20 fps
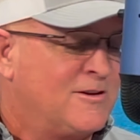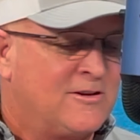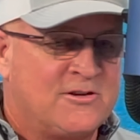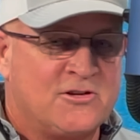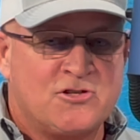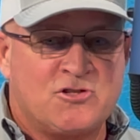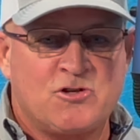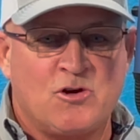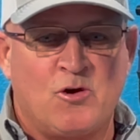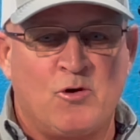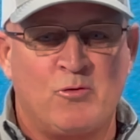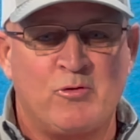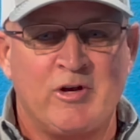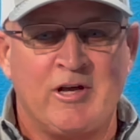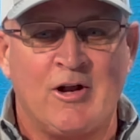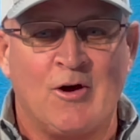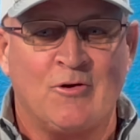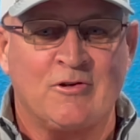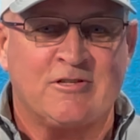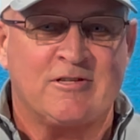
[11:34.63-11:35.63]
So,
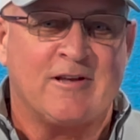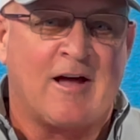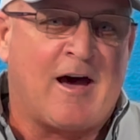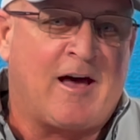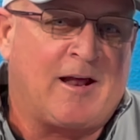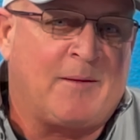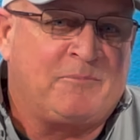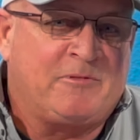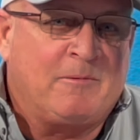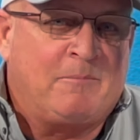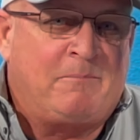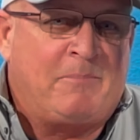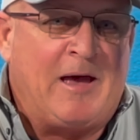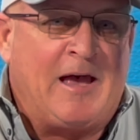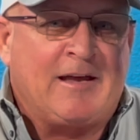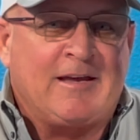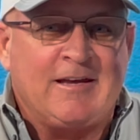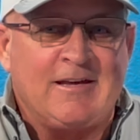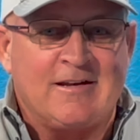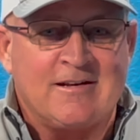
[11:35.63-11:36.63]
it's not up to
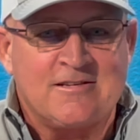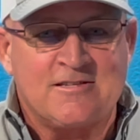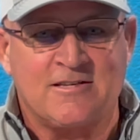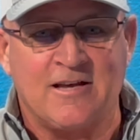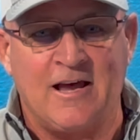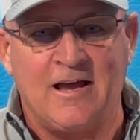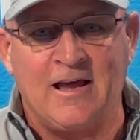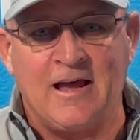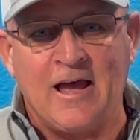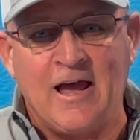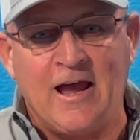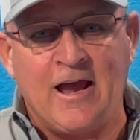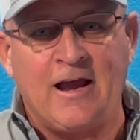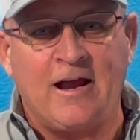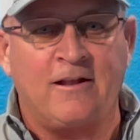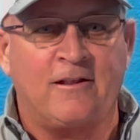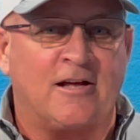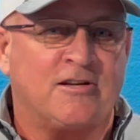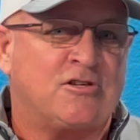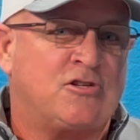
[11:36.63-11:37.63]
Becky to say,
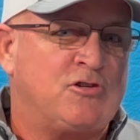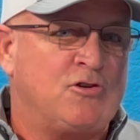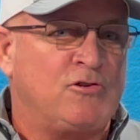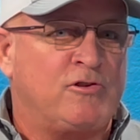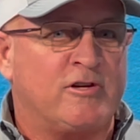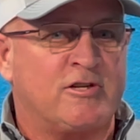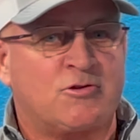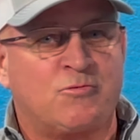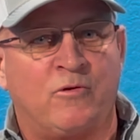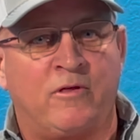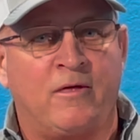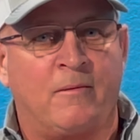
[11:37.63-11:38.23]
hey, let's do this with a